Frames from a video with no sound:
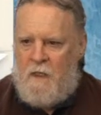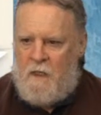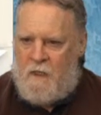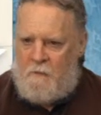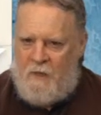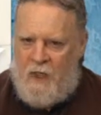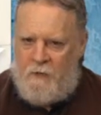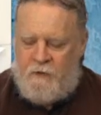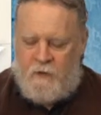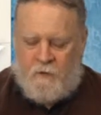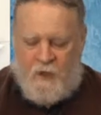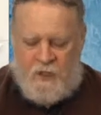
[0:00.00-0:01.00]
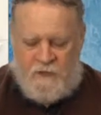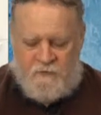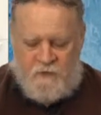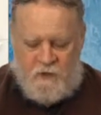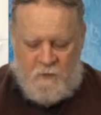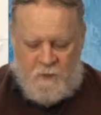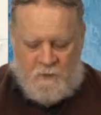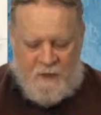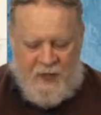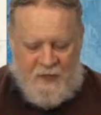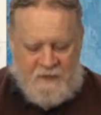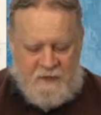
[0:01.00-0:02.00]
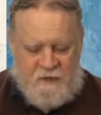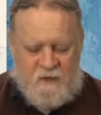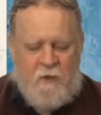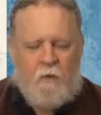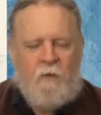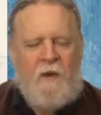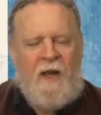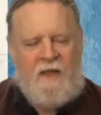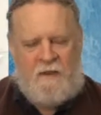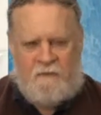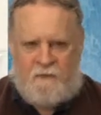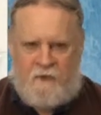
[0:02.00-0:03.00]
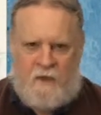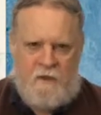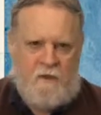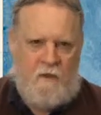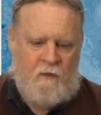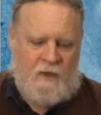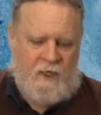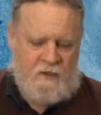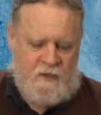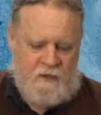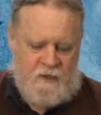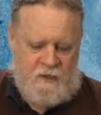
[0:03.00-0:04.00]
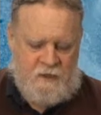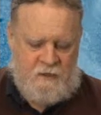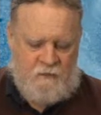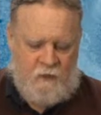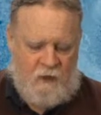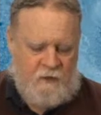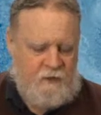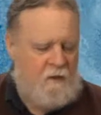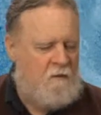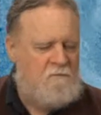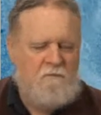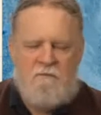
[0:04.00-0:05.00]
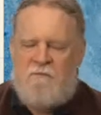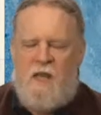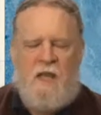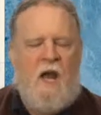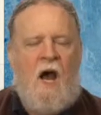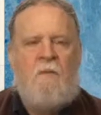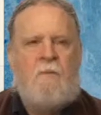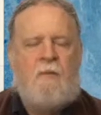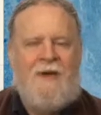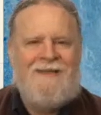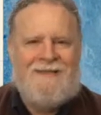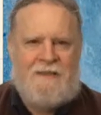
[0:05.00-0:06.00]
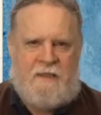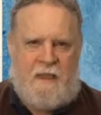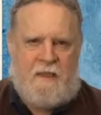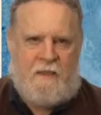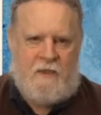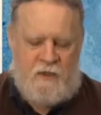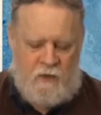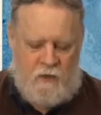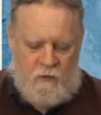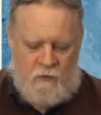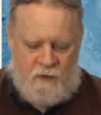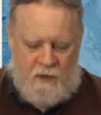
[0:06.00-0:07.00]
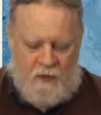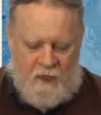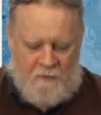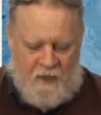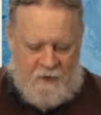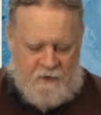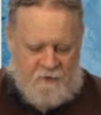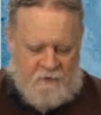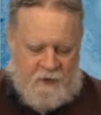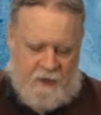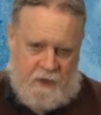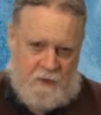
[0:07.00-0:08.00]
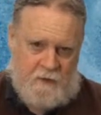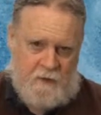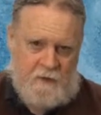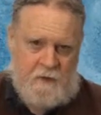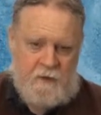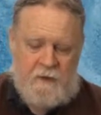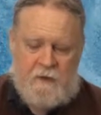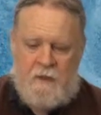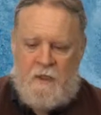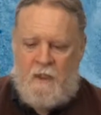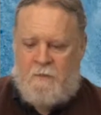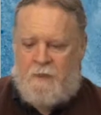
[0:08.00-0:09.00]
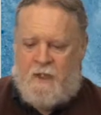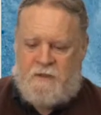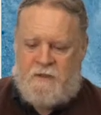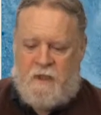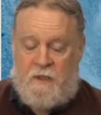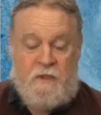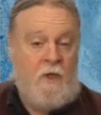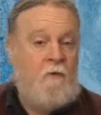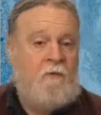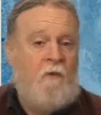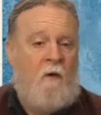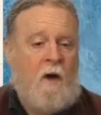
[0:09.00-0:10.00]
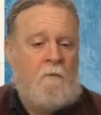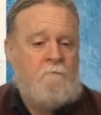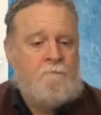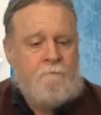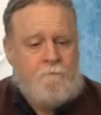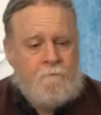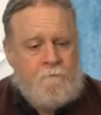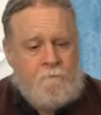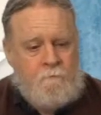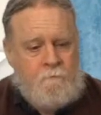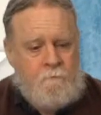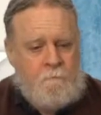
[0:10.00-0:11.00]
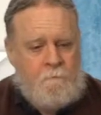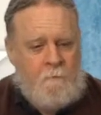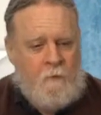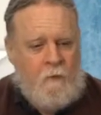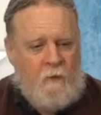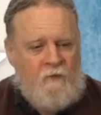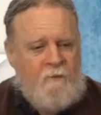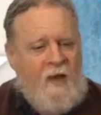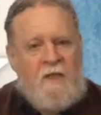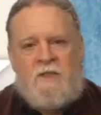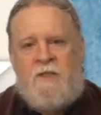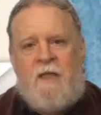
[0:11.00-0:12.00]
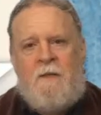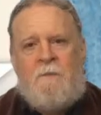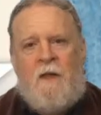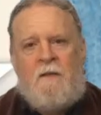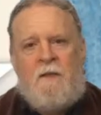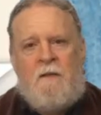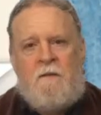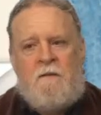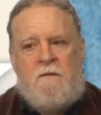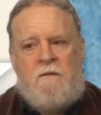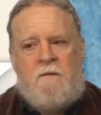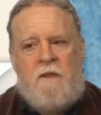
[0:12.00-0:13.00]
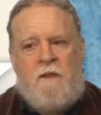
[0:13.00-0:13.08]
Combined with the rise of super PACs, this has already flooded our election system with unprecedented, huge amounts of money. But so far, we've managed to keep a little